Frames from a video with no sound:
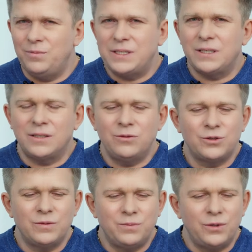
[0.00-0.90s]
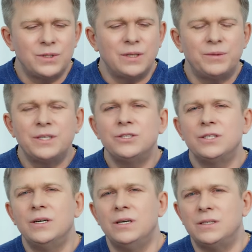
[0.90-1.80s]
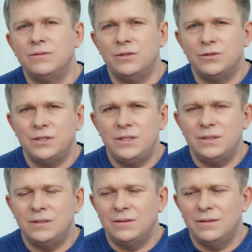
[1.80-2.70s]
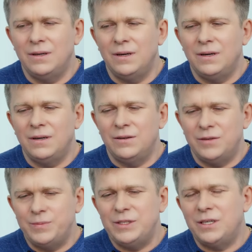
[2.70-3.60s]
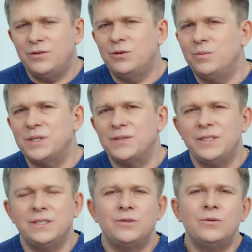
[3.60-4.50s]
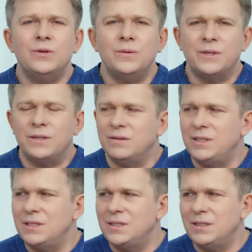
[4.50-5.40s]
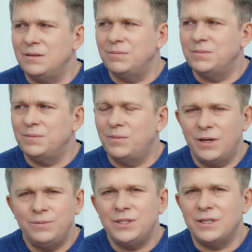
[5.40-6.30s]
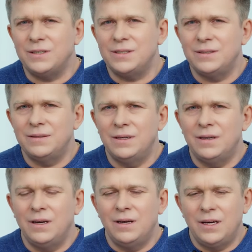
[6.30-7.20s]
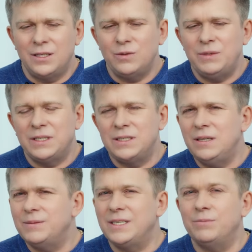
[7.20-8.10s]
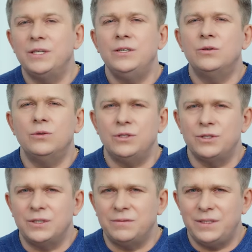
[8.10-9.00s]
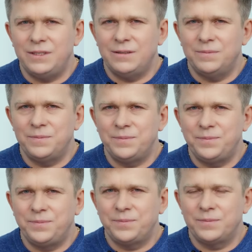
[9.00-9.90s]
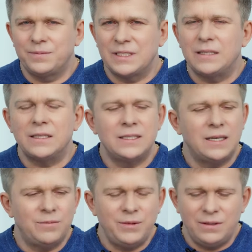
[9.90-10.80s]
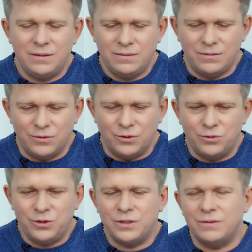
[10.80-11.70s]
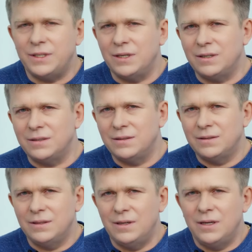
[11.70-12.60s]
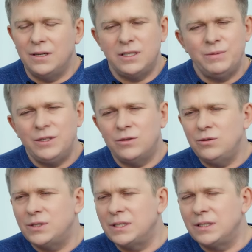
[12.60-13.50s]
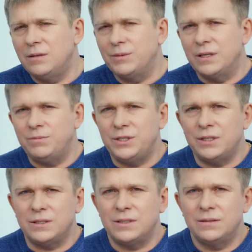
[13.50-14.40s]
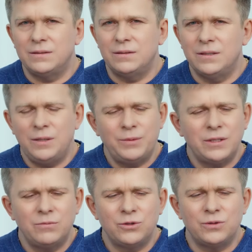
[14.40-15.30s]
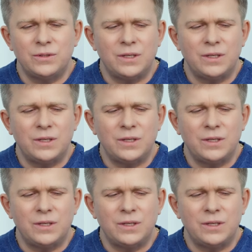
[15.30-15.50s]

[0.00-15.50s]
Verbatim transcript: Instead of just wasting your life, pick up the phone, call a friend and talk to him or her, have a conversation, especially to someone you don't want to talk to. That's the best option. You don't want to talk to someone not because he's your enemy or something else,